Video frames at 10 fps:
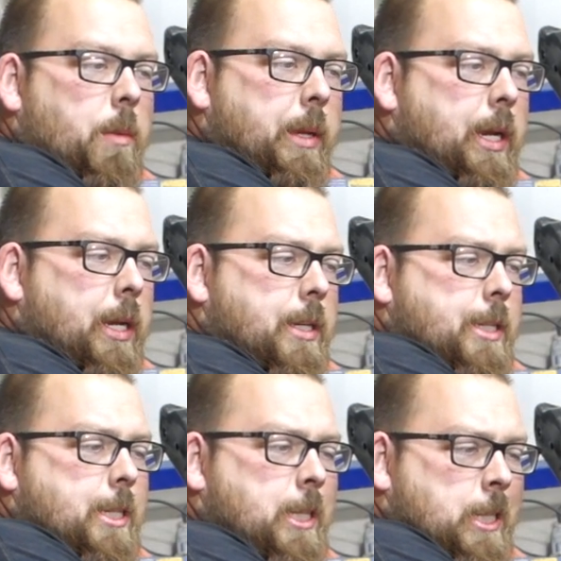
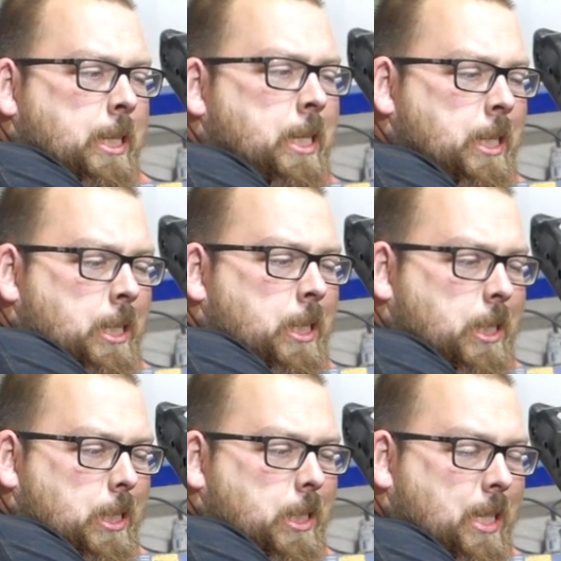because
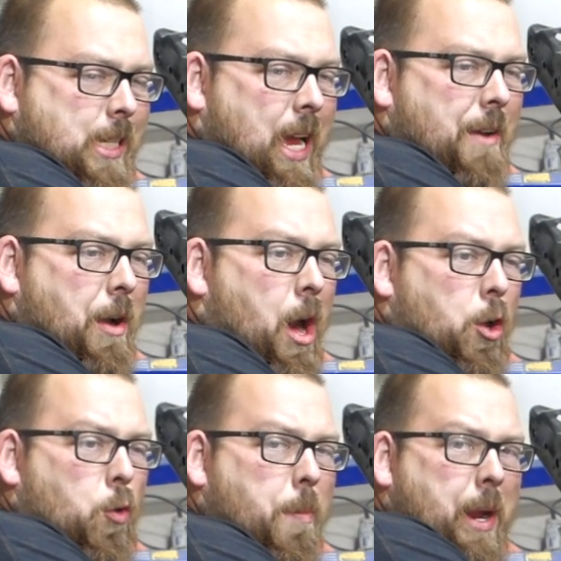since I have
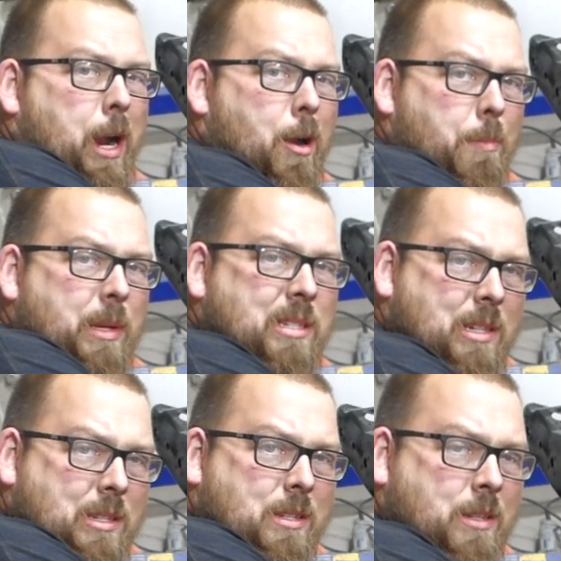auto repair
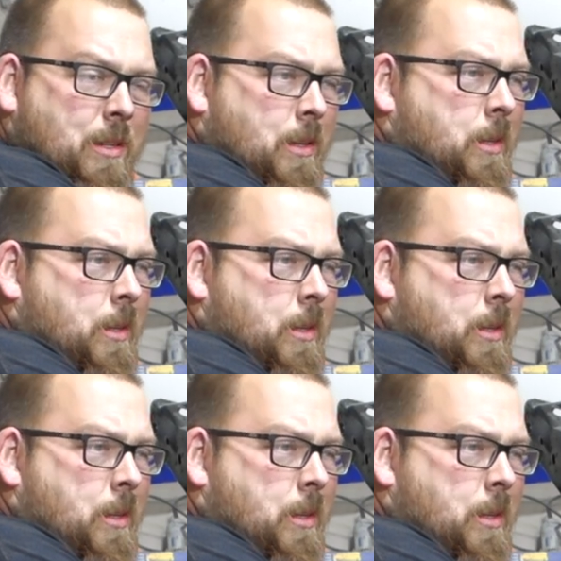business,